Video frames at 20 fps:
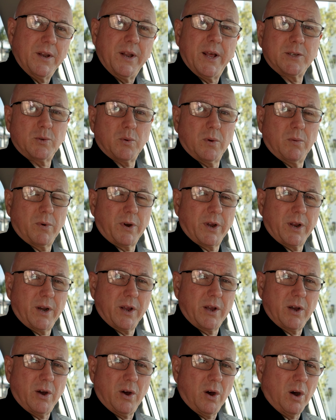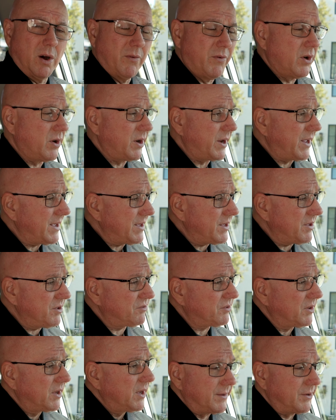next one we're going to go over
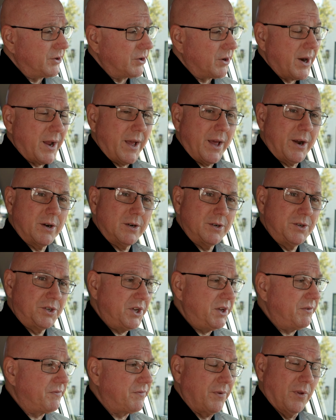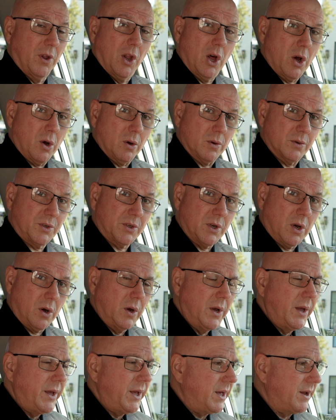is your energy flow. So
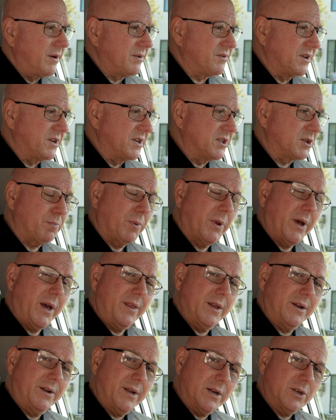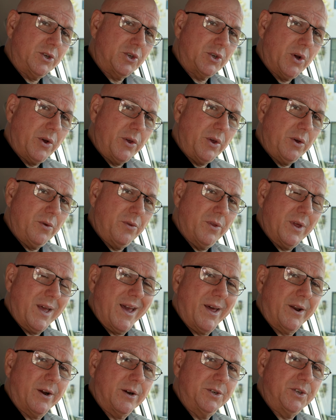there's a display that does show you the
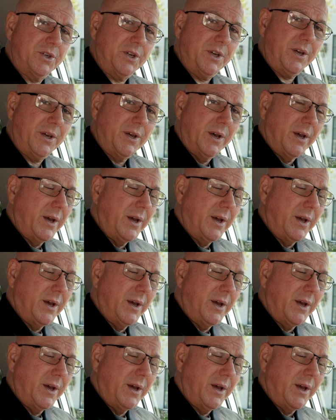energy.